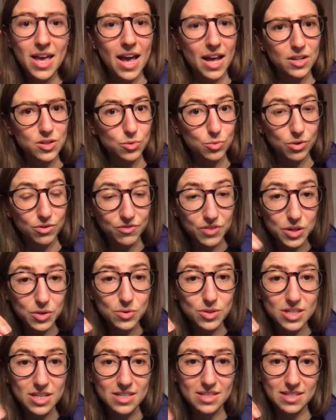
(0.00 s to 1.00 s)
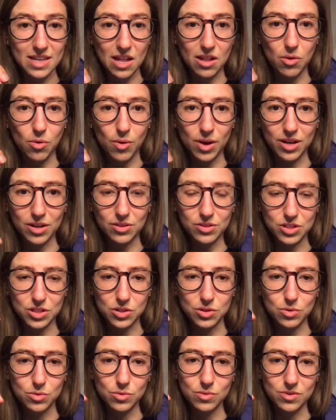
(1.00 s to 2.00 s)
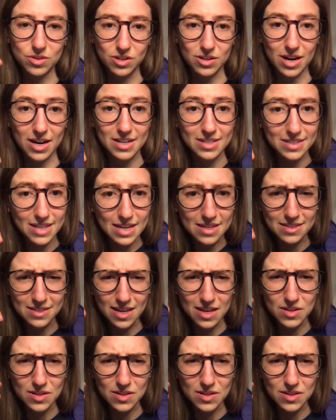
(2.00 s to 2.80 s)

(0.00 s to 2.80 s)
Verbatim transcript: and so refused to sell oil to the United States.